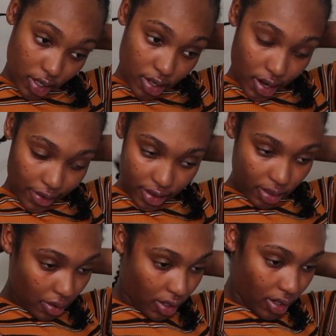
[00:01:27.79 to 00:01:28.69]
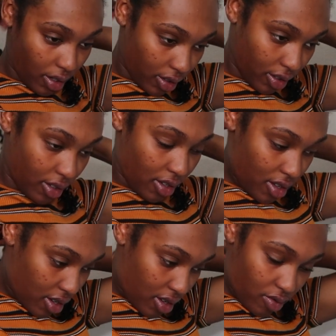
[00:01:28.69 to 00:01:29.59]
really nervous because,
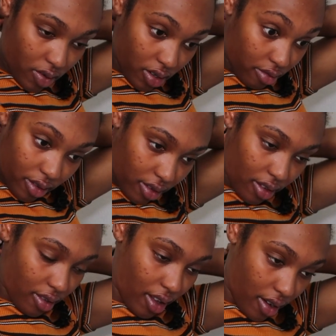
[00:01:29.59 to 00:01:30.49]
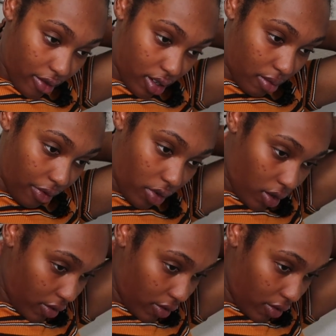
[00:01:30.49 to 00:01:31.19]
well, I have never done before.